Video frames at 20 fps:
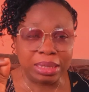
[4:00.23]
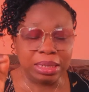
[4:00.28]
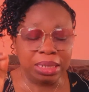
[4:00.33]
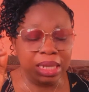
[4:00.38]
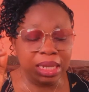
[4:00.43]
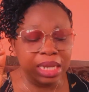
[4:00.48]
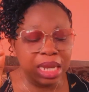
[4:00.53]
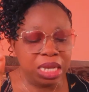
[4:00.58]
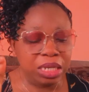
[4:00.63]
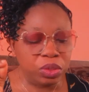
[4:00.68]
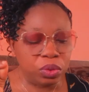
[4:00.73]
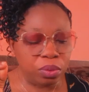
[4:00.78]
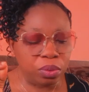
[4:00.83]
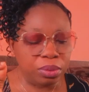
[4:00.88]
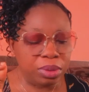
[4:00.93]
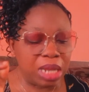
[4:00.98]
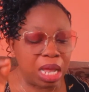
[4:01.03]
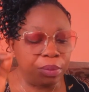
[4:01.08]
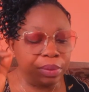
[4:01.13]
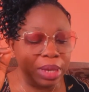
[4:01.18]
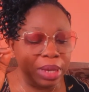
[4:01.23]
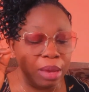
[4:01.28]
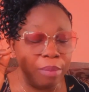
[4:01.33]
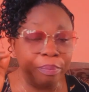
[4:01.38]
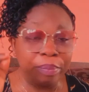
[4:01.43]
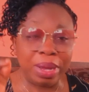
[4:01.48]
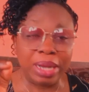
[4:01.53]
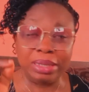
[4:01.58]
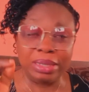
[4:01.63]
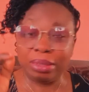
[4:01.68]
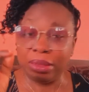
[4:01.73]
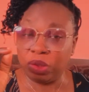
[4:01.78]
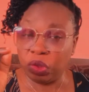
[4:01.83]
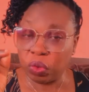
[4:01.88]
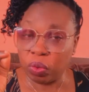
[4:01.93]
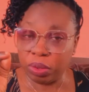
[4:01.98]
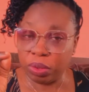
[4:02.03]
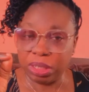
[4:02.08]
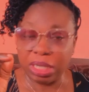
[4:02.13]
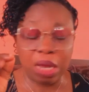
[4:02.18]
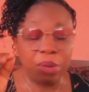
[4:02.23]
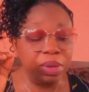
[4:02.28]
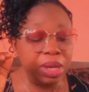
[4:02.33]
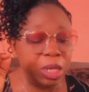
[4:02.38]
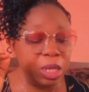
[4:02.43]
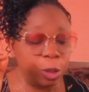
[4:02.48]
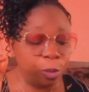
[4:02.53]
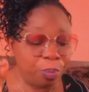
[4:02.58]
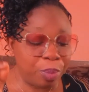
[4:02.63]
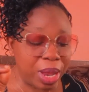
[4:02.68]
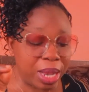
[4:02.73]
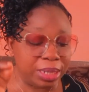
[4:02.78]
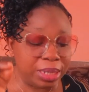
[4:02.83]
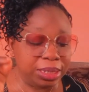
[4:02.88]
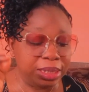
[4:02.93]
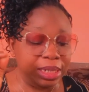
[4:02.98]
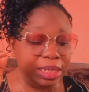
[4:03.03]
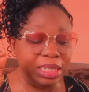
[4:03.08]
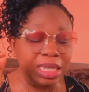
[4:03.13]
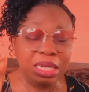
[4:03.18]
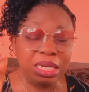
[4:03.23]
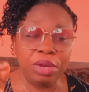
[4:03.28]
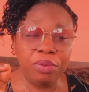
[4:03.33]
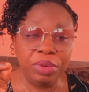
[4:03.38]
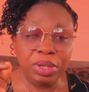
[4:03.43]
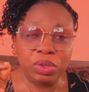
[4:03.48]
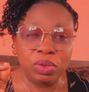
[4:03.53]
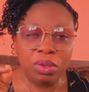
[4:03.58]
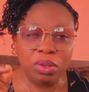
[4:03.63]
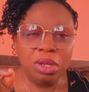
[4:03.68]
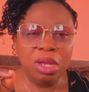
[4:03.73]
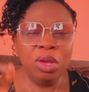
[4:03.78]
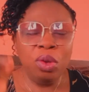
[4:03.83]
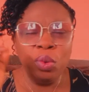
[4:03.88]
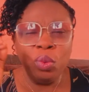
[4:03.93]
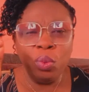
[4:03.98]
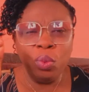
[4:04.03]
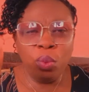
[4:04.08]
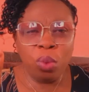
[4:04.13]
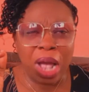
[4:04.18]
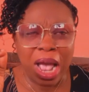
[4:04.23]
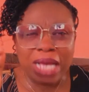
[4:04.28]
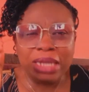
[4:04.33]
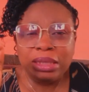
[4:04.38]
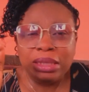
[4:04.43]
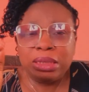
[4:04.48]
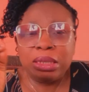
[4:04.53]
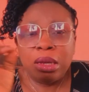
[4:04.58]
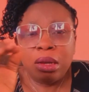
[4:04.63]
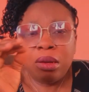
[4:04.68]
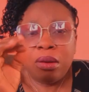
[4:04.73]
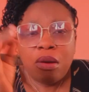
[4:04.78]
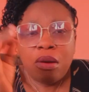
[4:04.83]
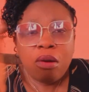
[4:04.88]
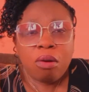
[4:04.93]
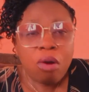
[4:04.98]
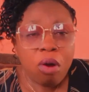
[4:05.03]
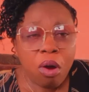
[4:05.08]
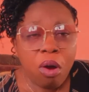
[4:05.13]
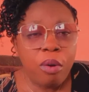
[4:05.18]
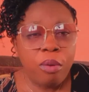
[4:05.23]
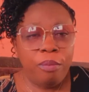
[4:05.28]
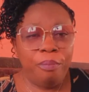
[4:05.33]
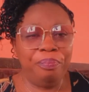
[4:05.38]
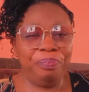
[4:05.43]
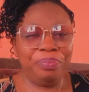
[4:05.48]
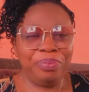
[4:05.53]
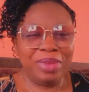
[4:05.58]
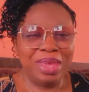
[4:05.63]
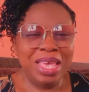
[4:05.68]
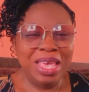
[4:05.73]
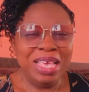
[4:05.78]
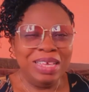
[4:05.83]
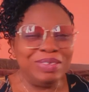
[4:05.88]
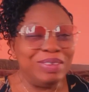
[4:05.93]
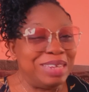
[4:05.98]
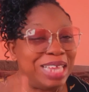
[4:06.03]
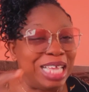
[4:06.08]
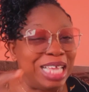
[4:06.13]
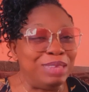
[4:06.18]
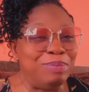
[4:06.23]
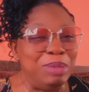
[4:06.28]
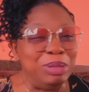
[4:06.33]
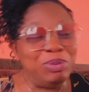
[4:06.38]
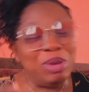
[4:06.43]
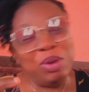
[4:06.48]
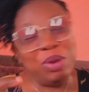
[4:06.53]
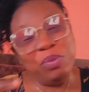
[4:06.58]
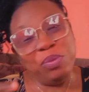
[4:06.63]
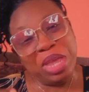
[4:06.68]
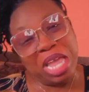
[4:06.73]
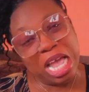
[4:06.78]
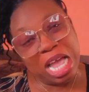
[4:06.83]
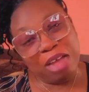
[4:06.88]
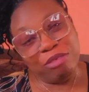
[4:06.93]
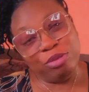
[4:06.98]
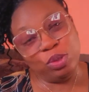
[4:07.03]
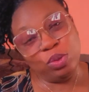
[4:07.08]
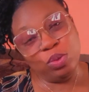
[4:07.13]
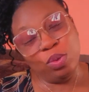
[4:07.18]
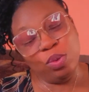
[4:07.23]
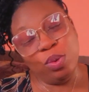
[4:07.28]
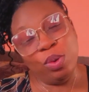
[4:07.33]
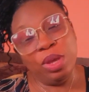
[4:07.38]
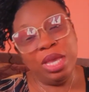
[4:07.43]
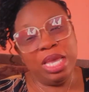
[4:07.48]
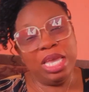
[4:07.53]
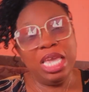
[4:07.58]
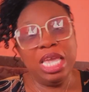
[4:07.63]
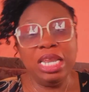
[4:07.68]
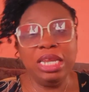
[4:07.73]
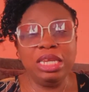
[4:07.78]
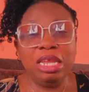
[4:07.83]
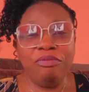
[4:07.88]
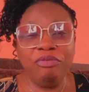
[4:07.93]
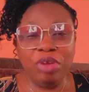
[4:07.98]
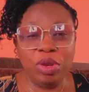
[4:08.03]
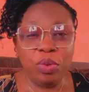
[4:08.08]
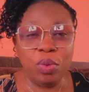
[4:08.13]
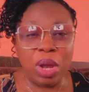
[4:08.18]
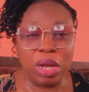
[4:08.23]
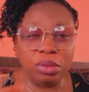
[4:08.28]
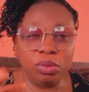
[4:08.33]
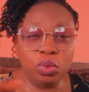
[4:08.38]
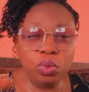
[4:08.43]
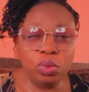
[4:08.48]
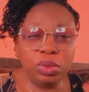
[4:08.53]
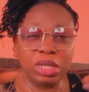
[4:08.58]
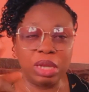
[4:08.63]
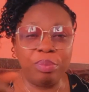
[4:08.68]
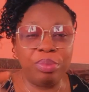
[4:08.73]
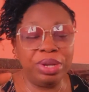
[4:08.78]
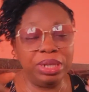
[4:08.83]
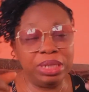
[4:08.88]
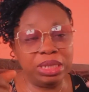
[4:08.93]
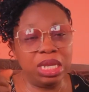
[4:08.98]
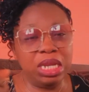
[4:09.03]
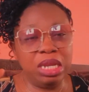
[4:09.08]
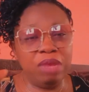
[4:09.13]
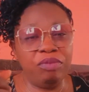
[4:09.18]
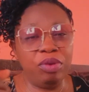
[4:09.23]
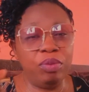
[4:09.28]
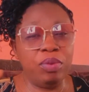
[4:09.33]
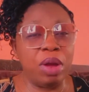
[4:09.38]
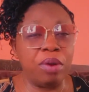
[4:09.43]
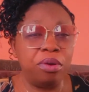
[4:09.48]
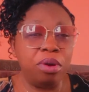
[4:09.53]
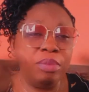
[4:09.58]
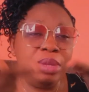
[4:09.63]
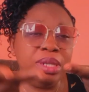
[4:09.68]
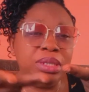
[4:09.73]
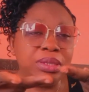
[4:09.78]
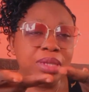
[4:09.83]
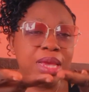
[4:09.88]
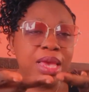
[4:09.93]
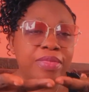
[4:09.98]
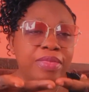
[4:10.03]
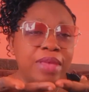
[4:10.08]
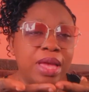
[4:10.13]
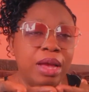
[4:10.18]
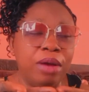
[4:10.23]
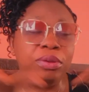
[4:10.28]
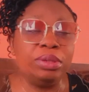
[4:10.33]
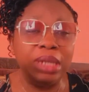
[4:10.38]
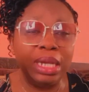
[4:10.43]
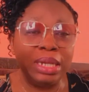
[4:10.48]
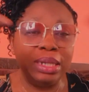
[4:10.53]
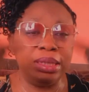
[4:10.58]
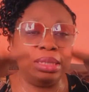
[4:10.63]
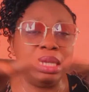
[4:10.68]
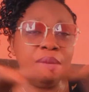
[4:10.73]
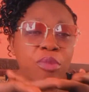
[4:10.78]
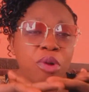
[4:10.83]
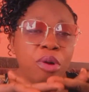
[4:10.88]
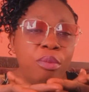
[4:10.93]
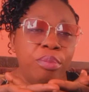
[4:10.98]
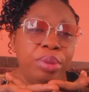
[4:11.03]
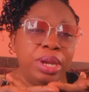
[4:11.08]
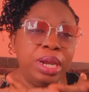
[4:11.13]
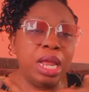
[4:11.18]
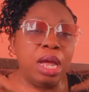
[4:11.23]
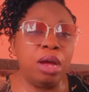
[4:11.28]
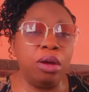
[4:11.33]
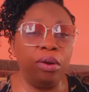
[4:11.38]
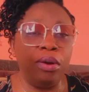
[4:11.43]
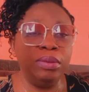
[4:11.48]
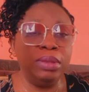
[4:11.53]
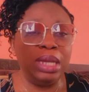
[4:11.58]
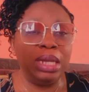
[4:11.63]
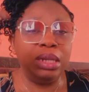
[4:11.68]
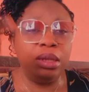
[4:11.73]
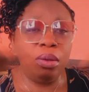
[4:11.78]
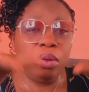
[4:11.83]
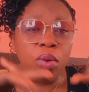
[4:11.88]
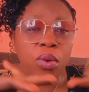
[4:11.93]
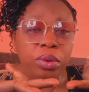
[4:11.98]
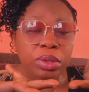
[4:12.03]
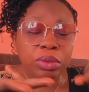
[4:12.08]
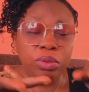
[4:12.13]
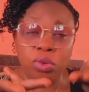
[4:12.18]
the nation, that will impact the church, that will impact the generation has occurred. So that means when we have two separate individuals coming together under the same umbrella, under the Lord,